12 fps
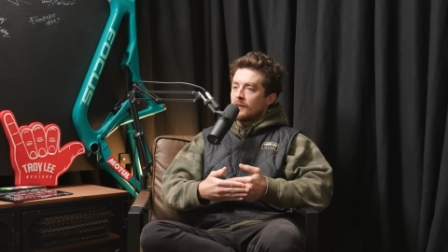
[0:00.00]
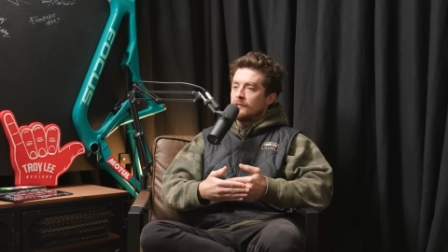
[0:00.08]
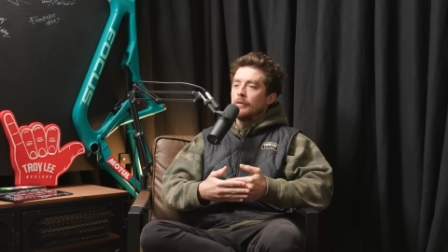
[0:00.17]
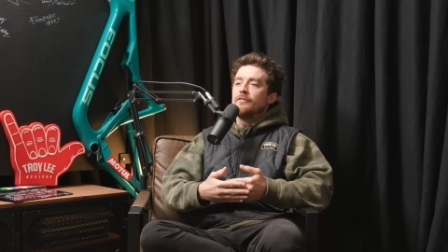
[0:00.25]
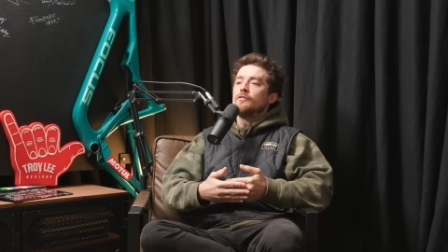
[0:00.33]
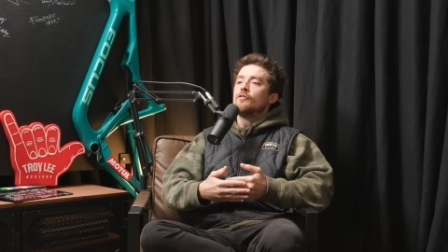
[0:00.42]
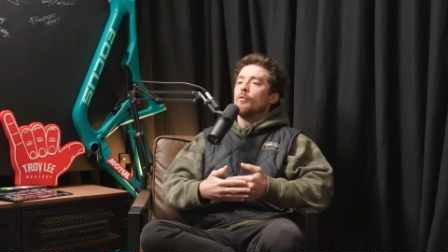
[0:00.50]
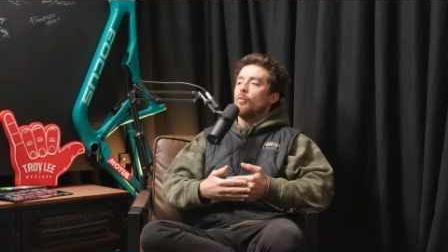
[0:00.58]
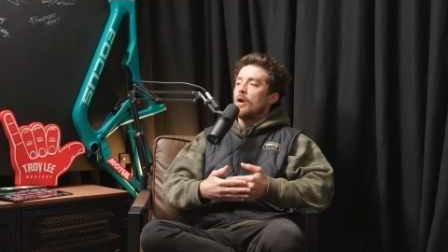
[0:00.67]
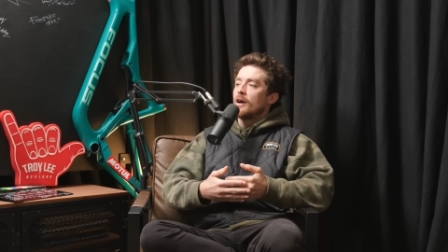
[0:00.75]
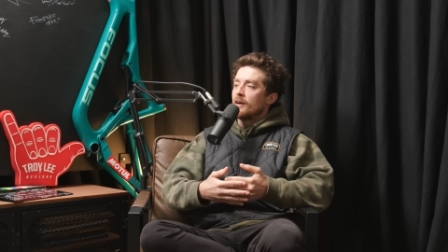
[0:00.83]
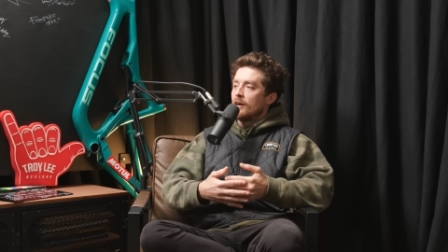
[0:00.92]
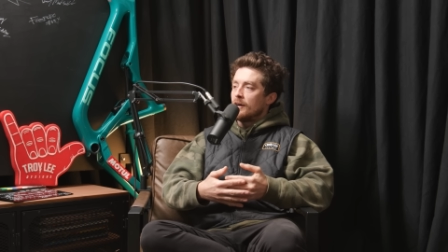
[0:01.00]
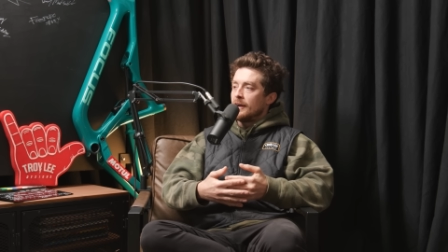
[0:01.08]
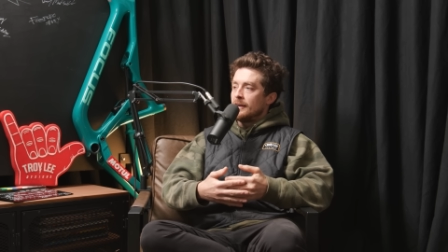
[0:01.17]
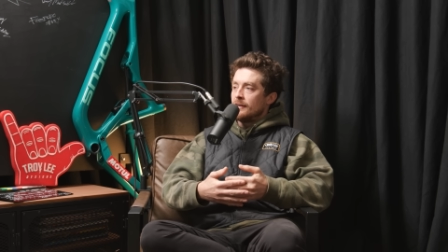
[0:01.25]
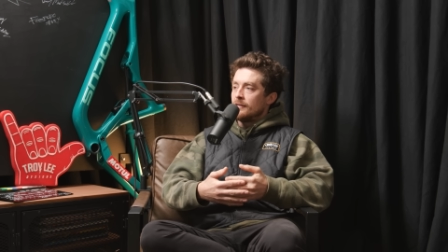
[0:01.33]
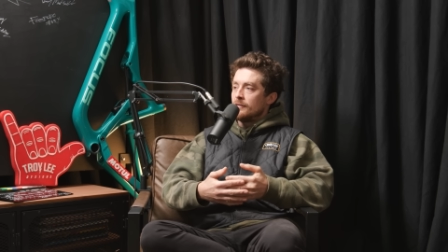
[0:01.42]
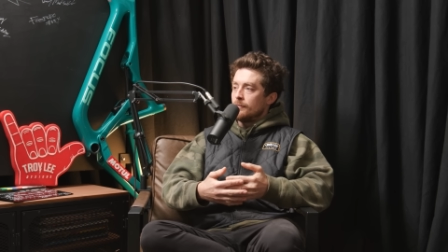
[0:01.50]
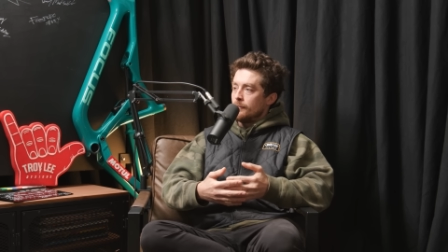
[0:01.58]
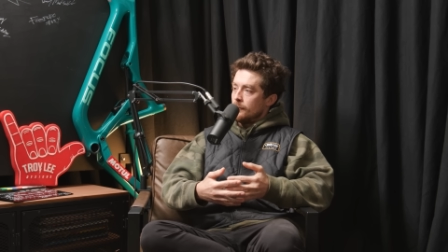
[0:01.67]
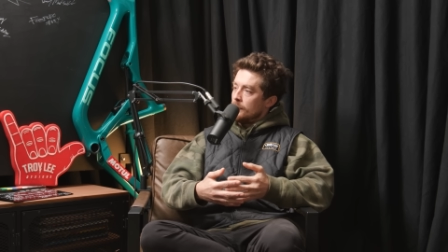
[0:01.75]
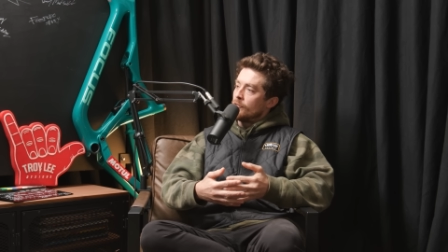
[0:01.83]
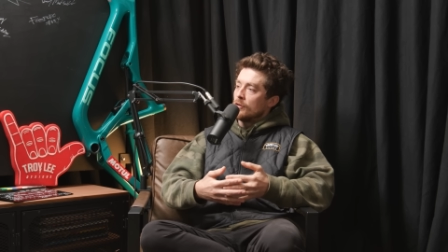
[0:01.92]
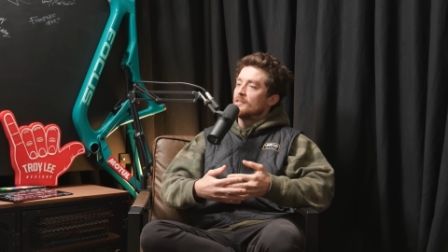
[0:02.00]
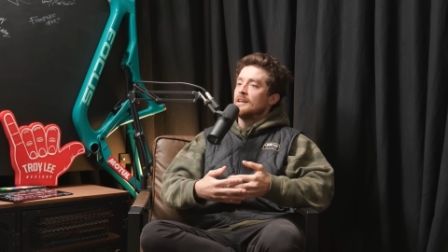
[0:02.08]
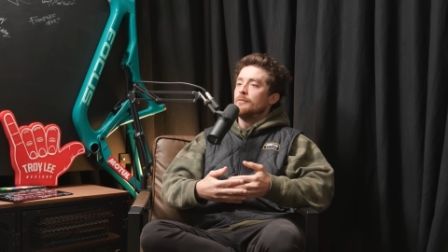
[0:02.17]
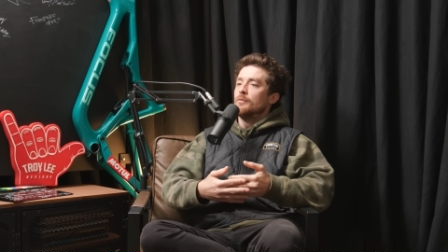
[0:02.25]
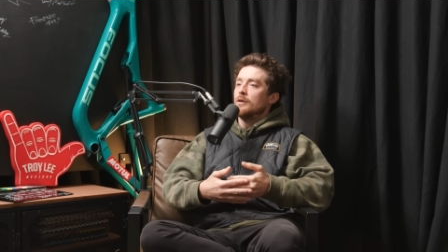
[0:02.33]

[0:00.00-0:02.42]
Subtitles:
So if you've got one guy, you've got Dean